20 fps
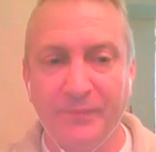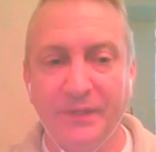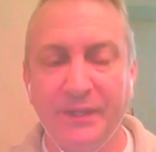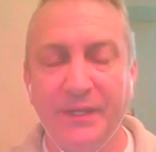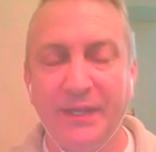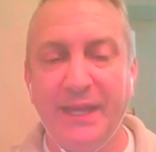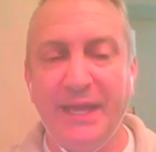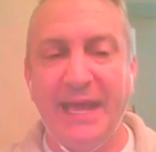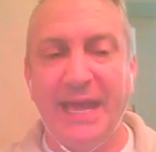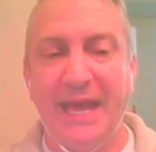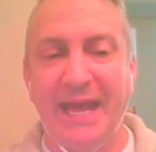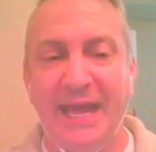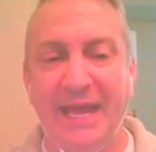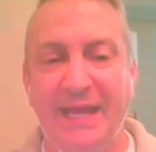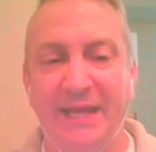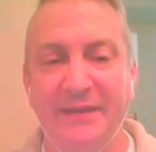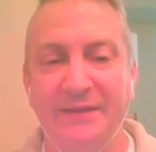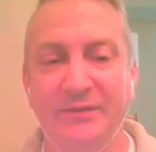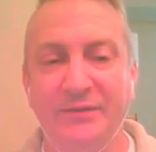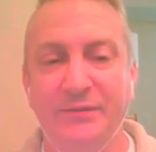
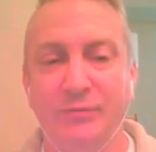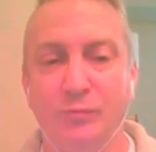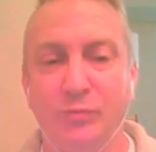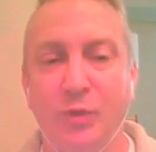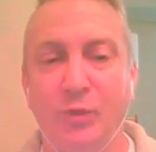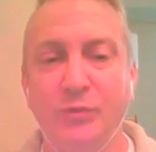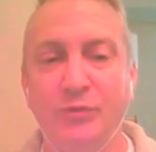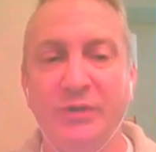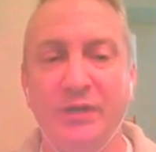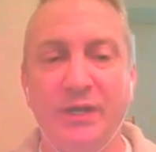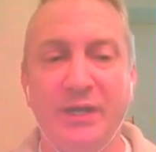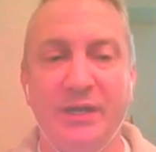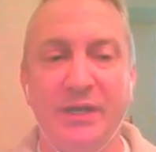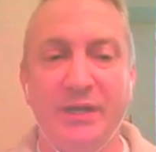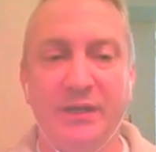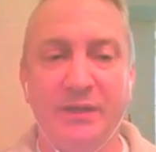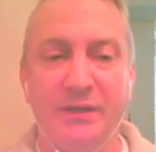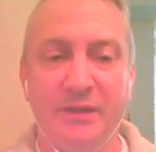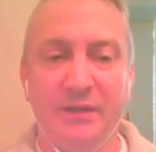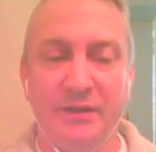and wrote
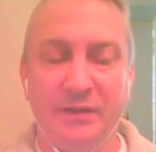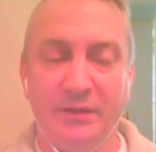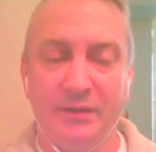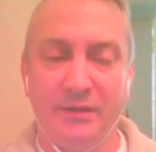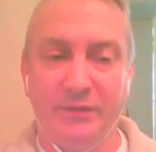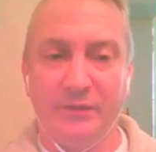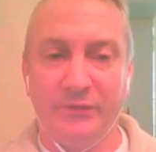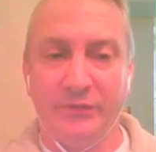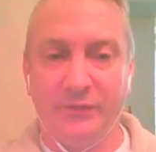a